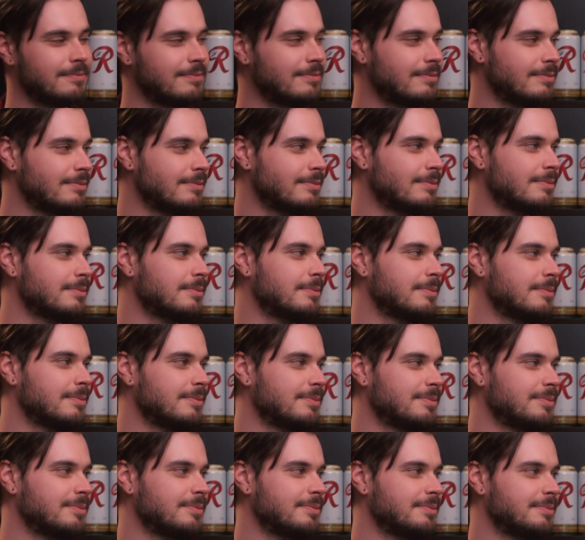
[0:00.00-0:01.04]

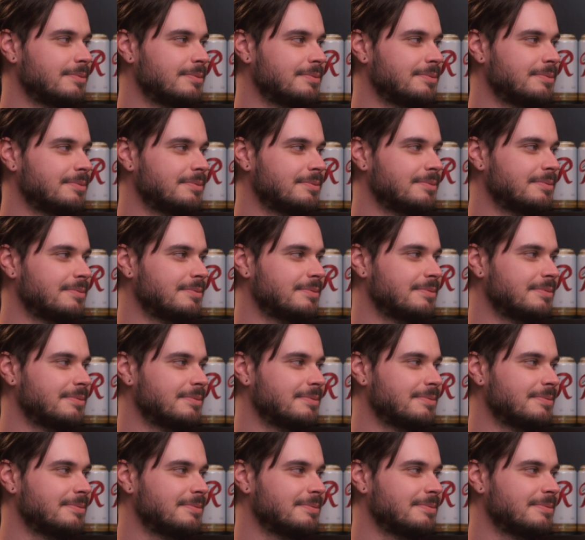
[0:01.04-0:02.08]

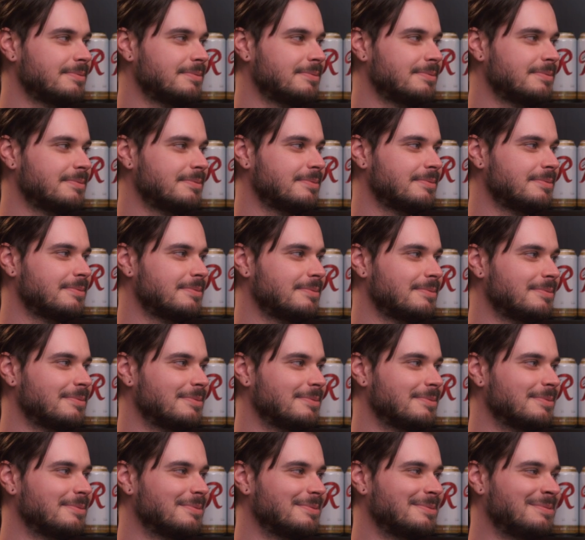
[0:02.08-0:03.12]

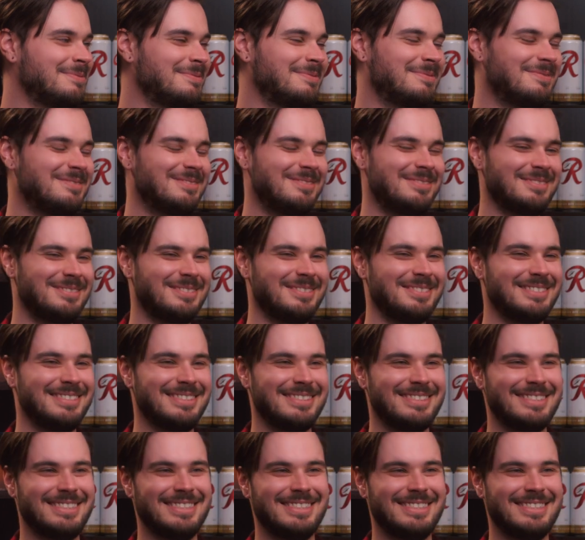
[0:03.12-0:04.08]
(silent)